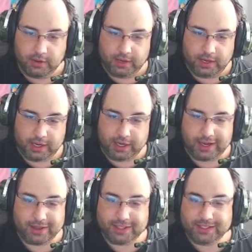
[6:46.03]

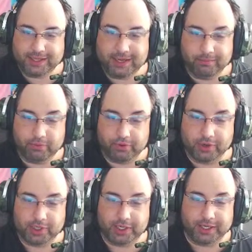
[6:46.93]
Now the seat
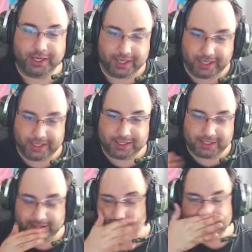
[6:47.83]
portion is
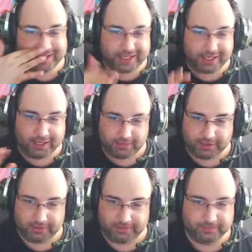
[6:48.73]
still sittable.